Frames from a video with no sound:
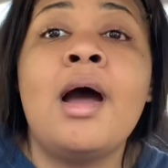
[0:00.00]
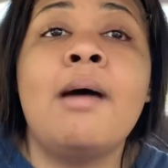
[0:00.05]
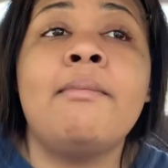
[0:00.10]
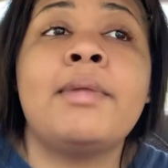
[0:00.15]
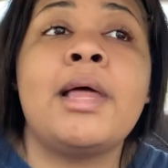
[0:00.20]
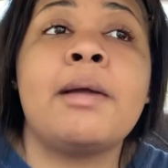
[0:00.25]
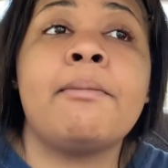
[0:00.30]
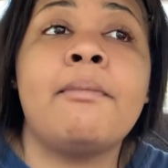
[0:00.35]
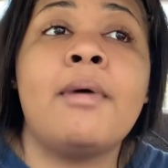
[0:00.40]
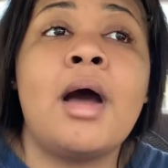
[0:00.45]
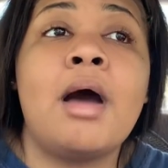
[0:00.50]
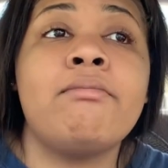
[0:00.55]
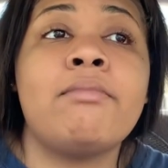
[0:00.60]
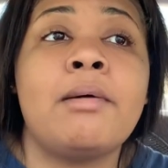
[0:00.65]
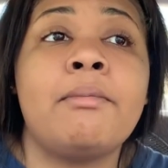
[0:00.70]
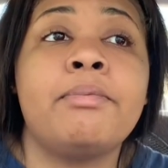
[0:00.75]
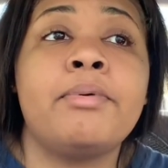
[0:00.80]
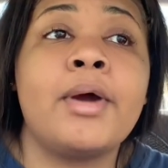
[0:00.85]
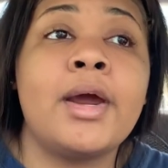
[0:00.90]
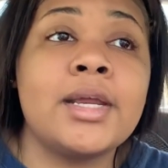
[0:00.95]
I'm like, Mom,
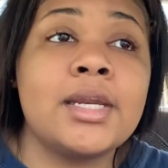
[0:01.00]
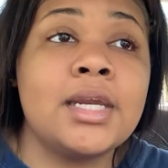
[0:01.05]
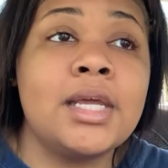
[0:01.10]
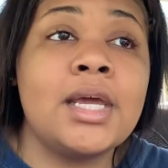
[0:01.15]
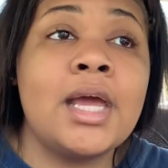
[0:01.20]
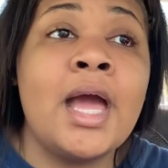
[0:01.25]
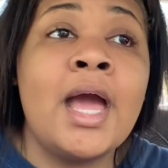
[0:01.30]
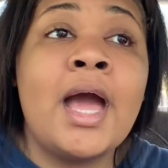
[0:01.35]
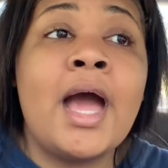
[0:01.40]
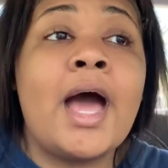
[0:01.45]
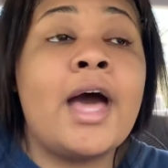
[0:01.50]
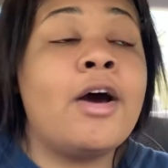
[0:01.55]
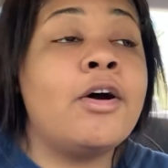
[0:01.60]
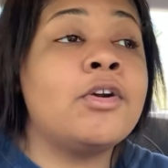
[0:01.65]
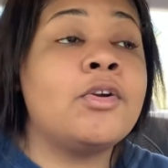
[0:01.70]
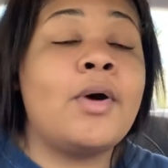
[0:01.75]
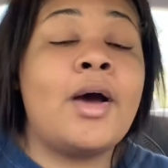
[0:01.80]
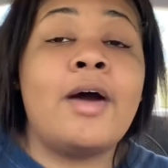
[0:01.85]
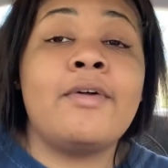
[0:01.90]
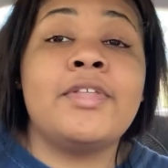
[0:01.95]
I'm pregnant. I
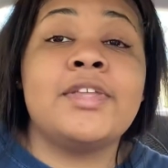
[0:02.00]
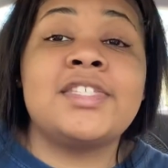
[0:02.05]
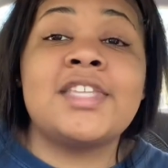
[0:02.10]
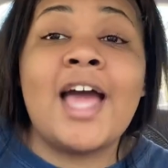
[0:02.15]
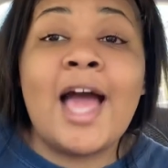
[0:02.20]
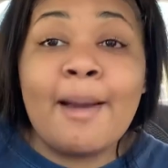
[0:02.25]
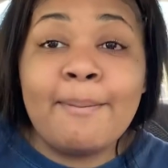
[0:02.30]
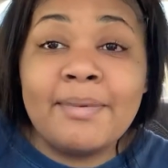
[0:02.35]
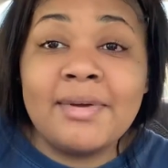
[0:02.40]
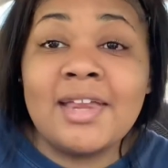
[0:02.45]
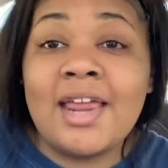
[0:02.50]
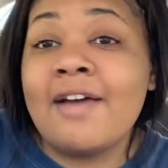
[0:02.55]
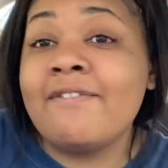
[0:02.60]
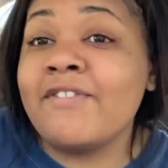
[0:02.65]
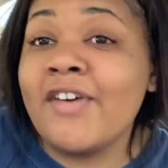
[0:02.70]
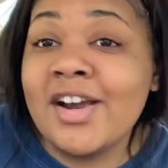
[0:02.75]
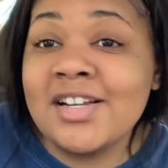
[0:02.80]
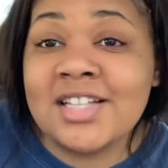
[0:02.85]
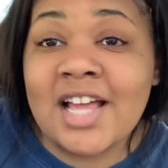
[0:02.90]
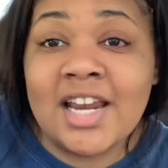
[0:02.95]
don't know how this happened. At
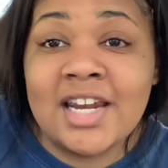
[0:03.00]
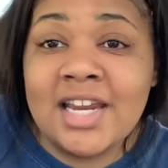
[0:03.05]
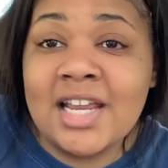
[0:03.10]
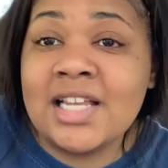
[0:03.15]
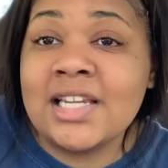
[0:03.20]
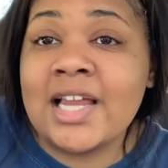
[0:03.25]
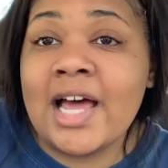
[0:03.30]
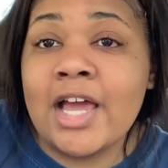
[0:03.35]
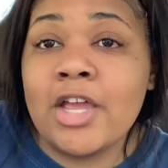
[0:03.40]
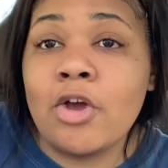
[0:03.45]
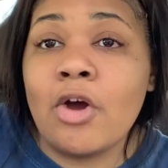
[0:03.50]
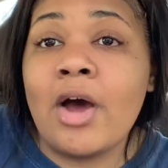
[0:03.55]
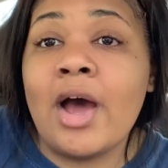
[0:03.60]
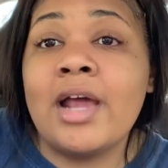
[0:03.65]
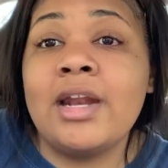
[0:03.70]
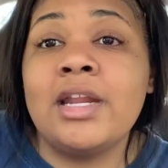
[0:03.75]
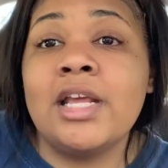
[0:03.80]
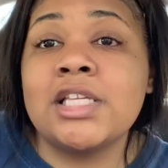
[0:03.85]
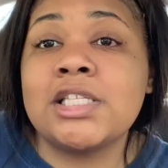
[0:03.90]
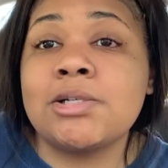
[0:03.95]
first I did lie, y'all.
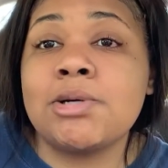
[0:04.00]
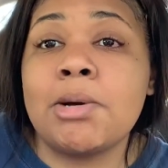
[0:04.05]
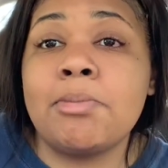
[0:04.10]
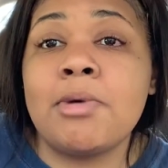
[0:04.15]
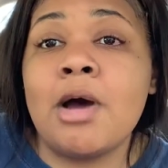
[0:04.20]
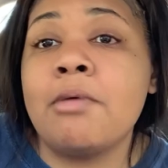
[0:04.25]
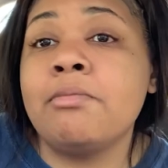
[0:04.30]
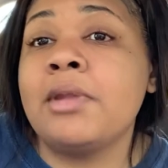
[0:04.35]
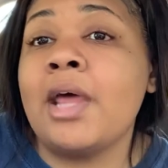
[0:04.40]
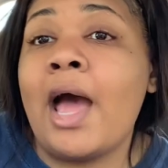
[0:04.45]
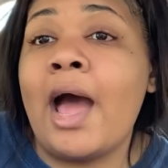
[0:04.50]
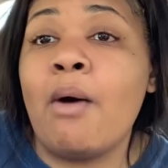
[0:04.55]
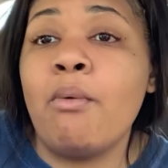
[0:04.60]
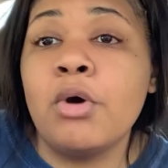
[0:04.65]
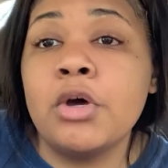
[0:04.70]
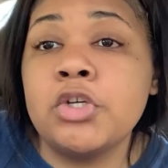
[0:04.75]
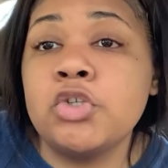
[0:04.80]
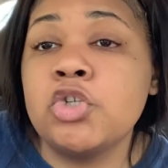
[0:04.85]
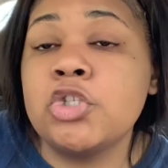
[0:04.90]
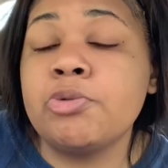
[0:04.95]
I did tell my mom that I
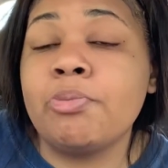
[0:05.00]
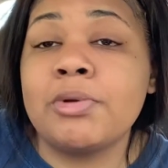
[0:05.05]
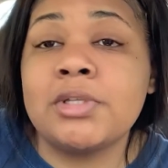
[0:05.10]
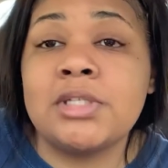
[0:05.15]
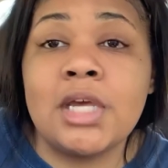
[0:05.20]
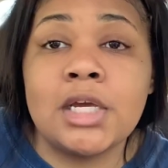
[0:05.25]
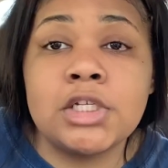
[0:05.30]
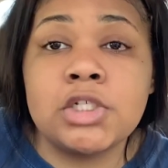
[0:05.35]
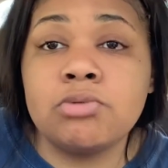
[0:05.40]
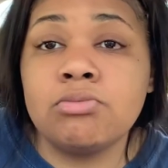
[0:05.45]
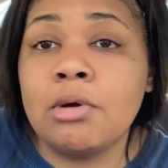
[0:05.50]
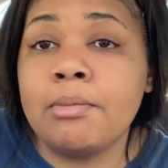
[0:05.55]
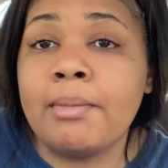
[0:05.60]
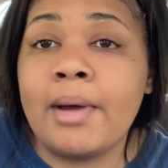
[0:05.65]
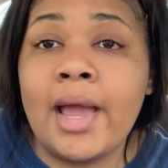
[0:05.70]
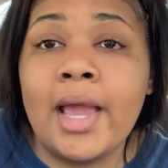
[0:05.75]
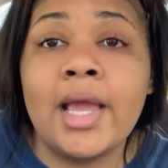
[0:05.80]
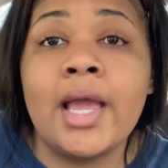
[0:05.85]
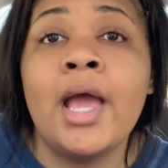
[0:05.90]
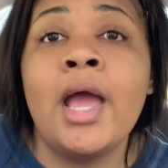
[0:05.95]
was using protection with
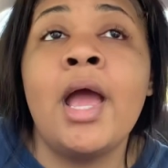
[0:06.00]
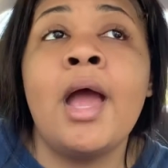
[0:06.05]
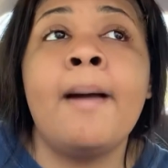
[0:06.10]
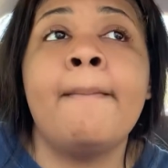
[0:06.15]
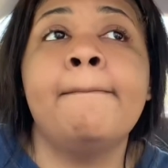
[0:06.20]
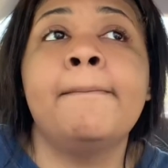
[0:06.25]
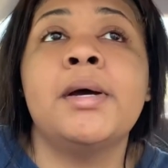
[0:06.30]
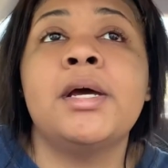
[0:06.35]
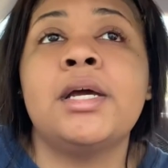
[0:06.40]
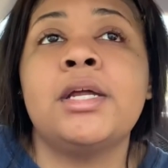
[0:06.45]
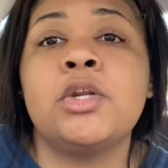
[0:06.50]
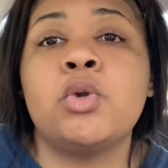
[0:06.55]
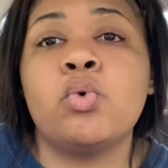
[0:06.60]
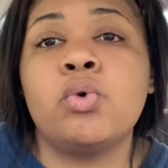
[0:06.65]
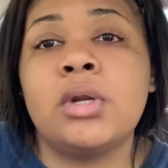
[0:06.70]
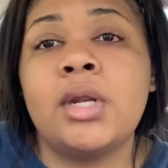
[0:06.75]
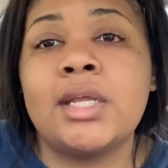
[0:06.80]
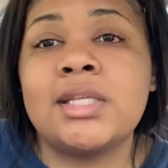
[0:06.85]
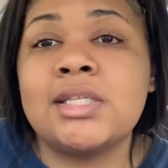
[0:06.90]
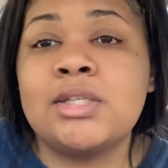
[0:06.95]
Mike, but
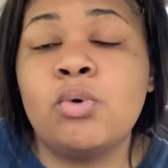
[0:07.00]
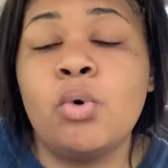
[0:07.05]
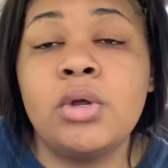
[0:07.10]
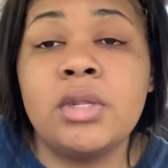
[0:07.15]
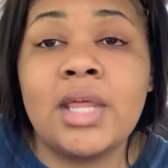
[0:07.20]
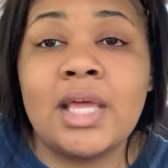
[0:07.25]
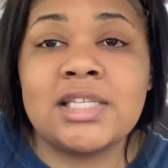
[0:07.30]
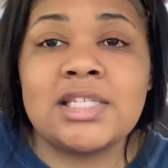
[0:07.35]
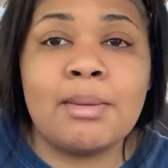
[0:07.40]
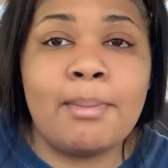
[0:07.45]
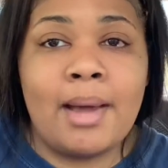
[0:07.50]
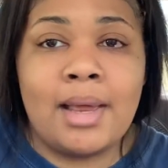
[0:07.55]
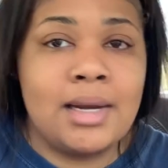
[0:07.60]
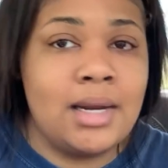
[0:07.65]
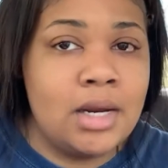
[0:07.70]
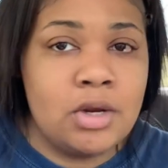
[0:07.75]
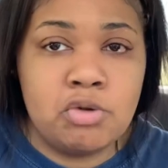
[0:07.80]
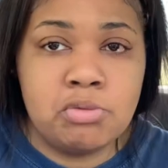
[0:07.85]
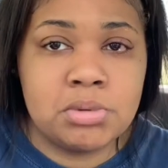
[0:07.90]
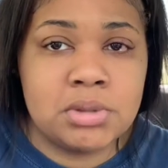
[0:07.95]
knowing that time I
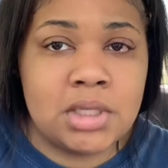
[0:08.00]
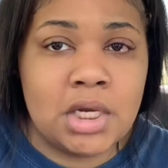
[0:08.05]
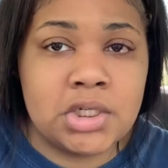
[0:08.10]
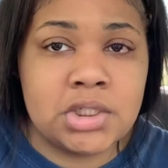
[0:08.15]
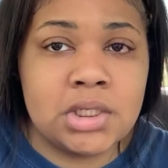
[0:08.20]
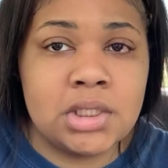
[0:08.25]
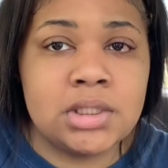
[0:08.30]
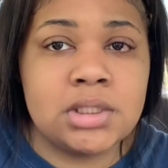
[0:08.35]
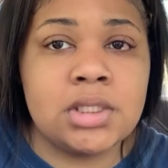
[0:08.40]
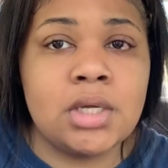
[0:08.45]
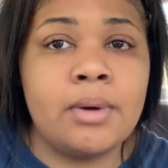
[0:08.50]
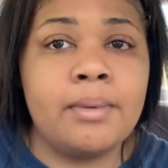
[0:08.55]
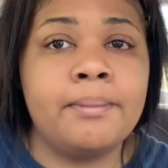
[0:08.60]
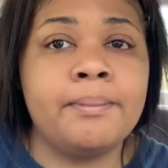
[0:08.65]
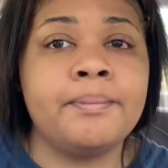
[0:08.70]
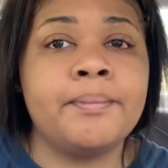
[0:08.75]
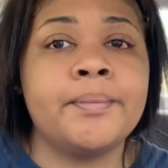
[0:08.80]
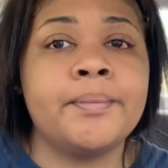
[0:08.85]
didn't use protection. So